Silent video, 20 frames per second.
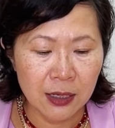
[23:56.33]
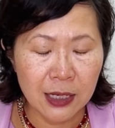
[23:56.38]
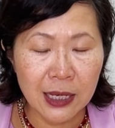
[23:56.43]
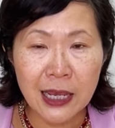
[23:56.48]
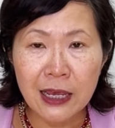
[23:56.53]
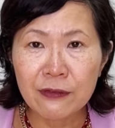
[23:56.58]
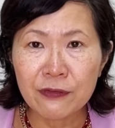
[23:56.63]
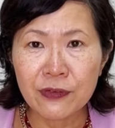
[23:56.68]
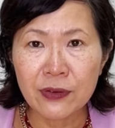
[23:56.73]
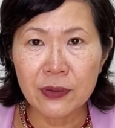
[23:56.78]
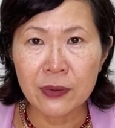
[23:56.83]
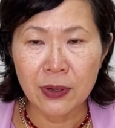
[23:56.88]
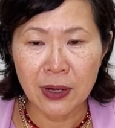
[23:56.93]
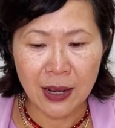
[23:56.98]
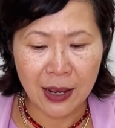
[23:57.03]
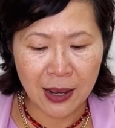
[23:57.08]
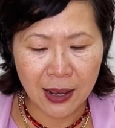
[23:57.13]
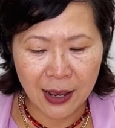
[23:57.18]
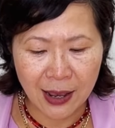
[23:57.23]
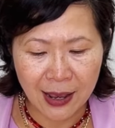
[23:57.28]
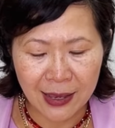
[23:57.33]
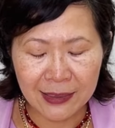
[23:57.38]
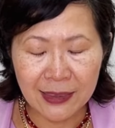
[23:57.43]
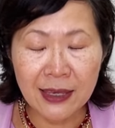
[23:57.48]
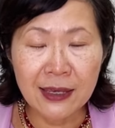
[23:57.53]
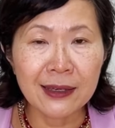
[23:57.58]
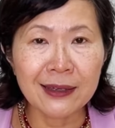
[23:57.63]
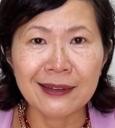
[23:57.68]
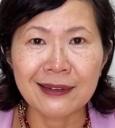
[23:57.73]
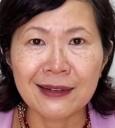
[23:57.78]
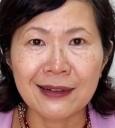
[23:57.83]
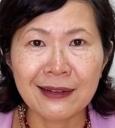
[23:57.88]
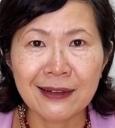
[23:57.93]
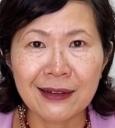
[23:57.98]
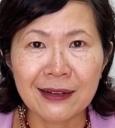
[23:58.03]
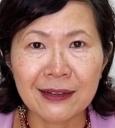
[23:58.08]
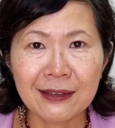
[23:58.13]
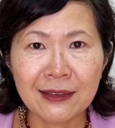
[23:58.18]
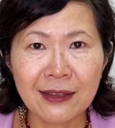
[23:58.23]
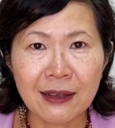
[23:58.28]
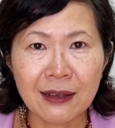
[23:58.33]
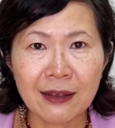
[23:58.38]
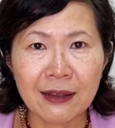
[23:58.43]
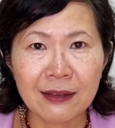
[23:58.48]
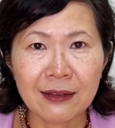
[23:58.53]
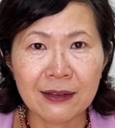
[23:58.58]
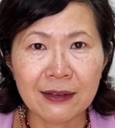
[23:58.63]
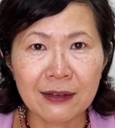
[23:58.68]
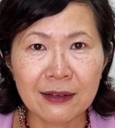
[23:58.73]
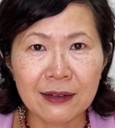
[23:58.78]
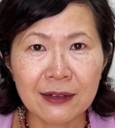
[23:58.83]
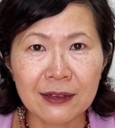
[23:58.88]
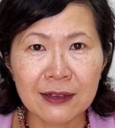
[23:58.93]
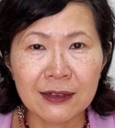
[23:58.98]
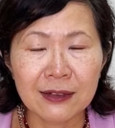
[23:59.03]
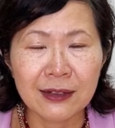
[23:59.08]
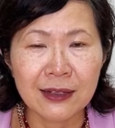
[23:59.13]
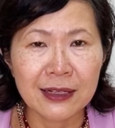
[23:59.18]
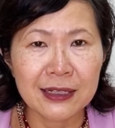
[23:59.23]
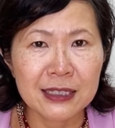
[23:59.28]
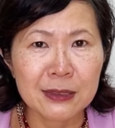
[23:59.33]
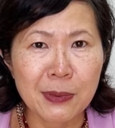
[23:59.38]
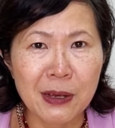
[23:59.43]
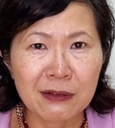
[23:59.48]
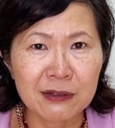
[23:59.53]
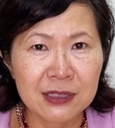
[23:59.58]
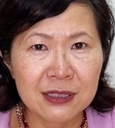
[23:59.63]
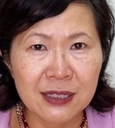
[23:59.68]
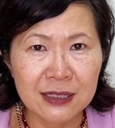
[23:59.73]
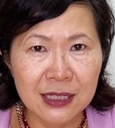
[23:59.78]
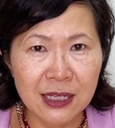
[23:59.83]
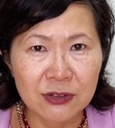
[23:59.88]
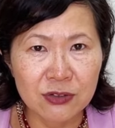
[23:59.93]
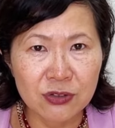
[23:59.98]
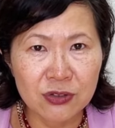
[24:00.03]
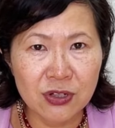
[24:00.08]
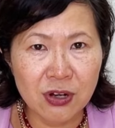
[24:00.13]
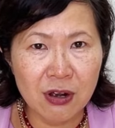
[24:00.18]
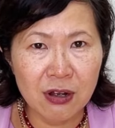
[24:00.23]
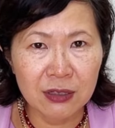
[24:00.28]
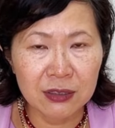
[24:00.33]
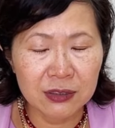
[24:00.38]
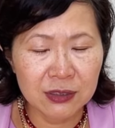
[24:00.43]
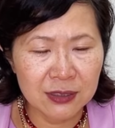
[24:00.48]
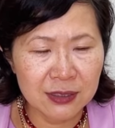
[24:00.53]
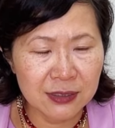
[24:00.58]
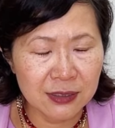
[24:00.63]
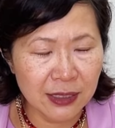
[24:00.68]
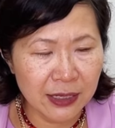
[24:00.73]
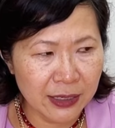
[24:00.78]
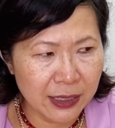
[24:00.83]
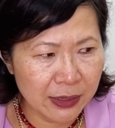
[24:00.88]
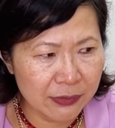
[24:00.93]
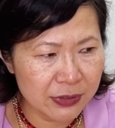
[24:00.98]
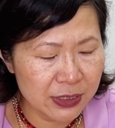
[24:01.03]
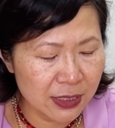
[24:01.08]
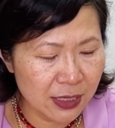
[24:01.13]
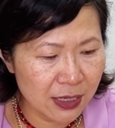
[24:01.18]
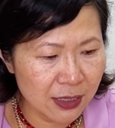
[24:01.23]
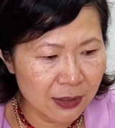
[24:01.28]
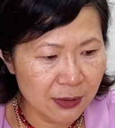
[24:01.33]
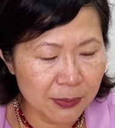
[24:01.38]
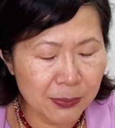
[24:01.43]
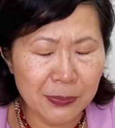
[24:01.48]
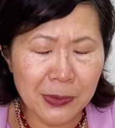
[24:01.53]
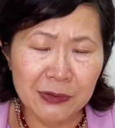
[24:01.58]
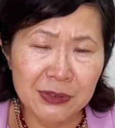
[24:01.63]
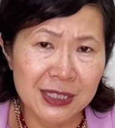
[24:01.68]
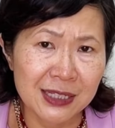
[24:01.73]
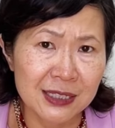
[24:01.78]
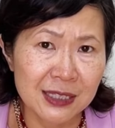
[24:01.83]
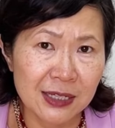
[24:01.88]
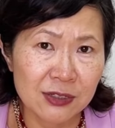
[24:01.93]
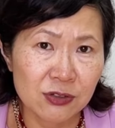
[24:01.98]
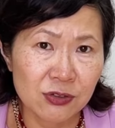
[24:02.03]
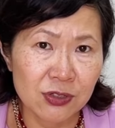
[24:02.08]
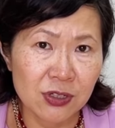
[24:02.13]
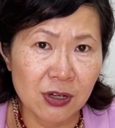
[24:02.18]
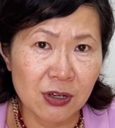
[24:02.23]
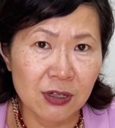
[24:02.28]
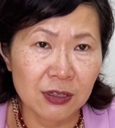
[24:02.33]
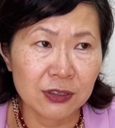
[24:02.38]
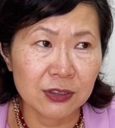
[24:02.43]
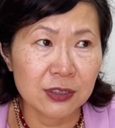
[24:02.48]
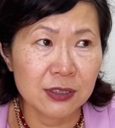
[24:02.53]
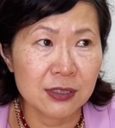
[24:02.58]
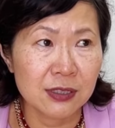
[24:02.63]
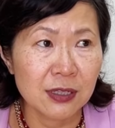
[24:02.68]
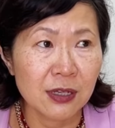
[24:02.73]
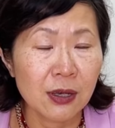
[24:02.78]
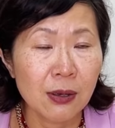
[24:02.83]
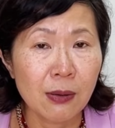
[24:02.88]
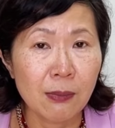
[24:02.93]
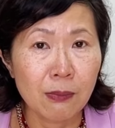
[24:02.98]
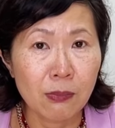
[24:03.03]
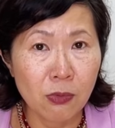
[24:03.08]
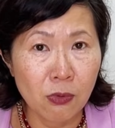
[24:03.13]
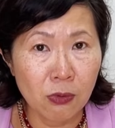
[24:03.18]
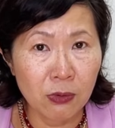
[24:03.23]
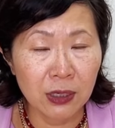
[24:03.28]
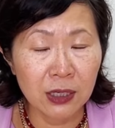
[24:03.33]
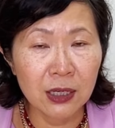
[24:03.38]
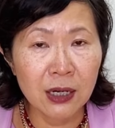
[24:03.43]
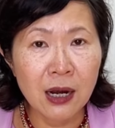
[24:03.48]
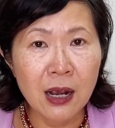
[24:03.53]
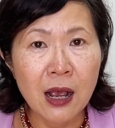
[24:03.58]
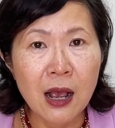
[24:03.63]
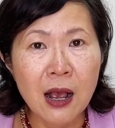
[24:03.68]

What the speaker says: I think it's about $600, like I was saying, about $600 more,